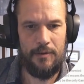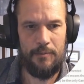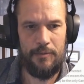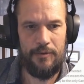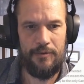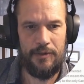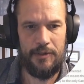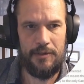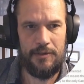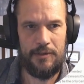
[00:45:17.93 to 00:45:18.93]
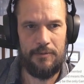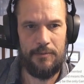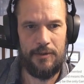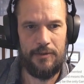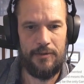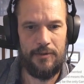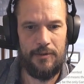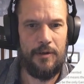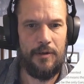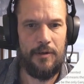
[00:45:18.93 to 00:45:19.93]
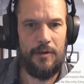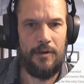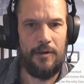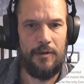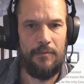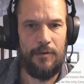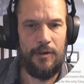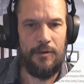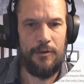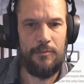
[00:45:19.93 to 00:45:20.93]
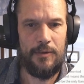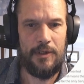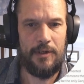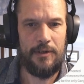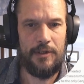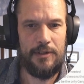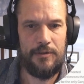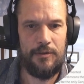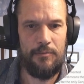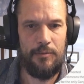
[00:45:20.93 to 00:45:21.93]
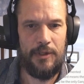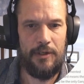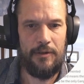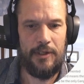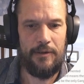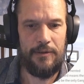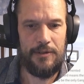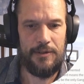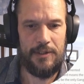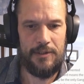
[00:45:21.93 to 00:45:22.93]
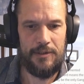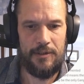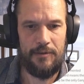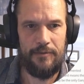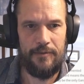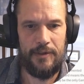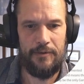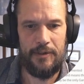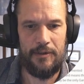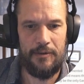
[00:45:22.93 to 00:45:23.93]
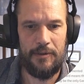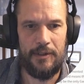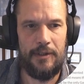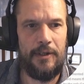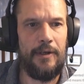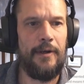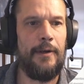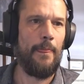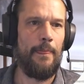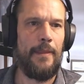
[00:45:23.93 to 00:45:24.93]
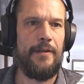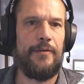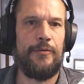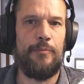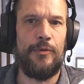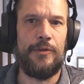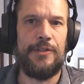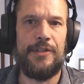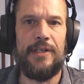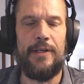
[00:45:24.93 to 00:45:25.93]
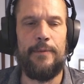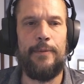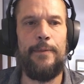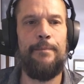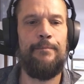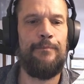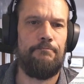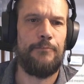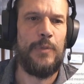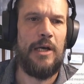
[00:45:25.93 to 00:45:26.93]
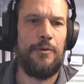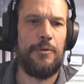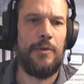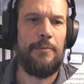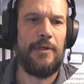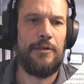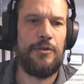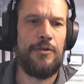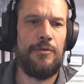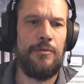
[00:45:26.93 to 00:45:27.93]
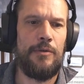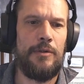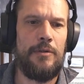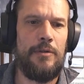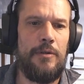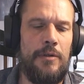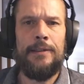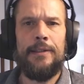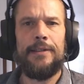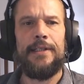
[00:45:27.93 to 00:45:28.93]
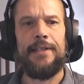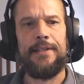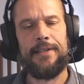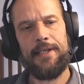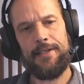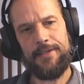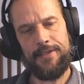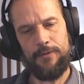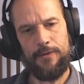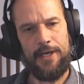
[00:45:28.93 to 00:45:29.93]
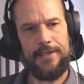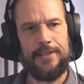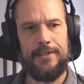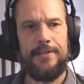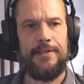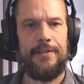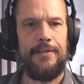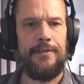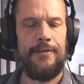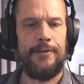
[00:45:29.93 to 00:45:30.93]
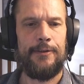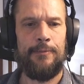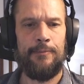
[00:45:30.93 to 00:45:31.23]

Finish. Road market has compile errors. That's very okay. That is board shape. How do I make sure that it gets the right instance?